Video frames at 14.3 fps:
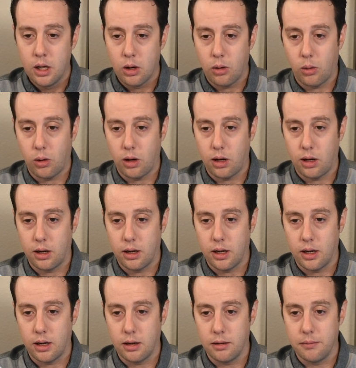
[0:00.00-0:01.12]

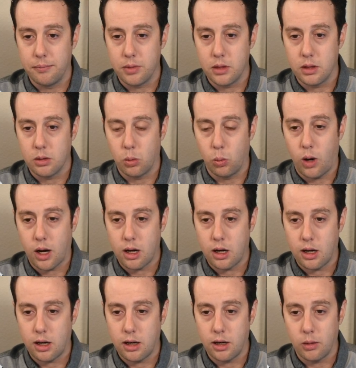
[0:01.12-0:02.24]
or
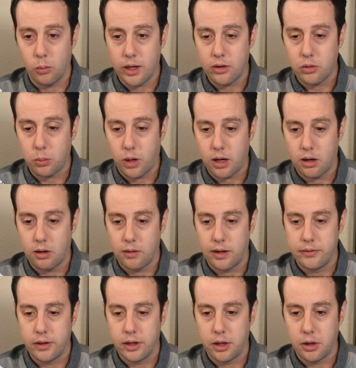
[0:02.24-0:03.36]
water and wastewater
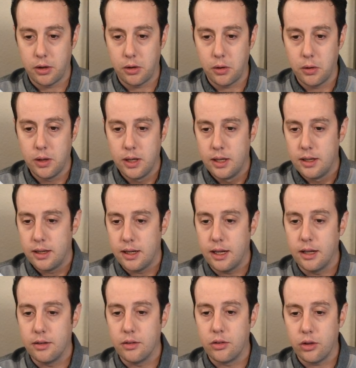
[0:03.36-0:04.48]
revenue,
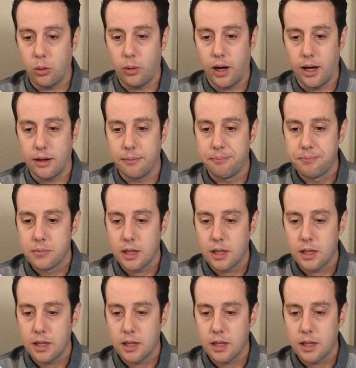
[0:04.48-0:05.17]
and so on.